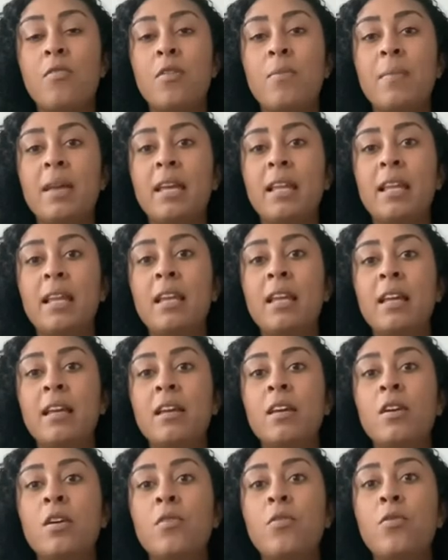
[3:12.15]
I mean,
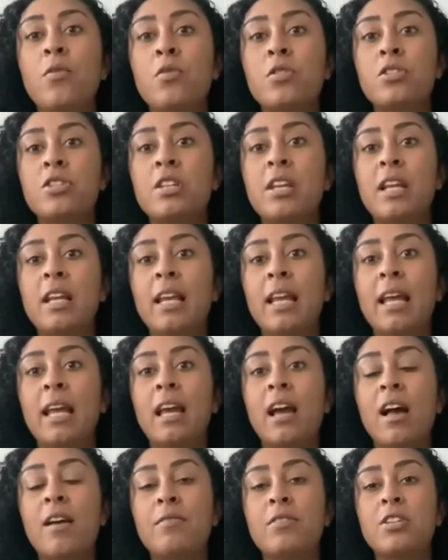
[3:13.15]
fortunately,
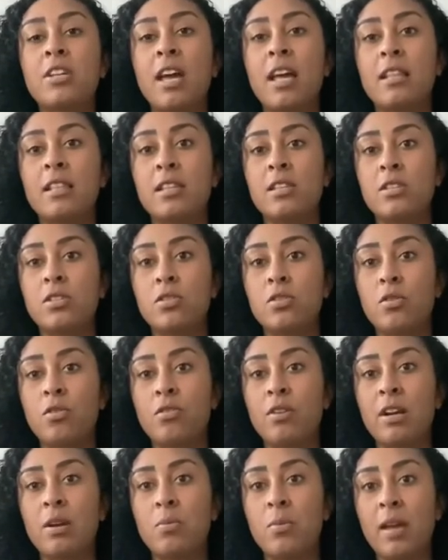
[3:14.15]
I've shared this
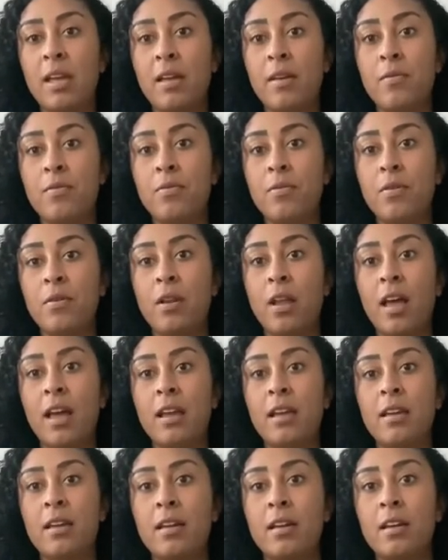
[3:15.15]
story with
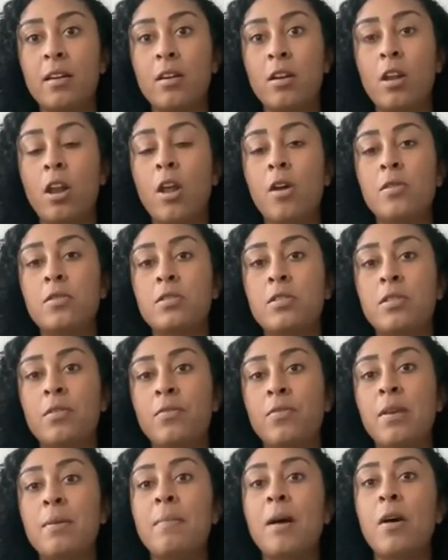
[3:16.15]
like close
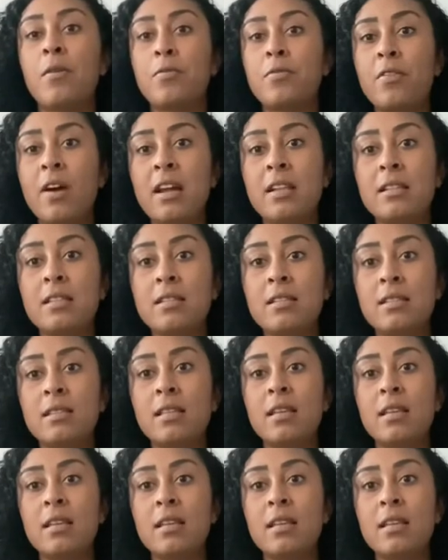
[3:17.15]
female friends,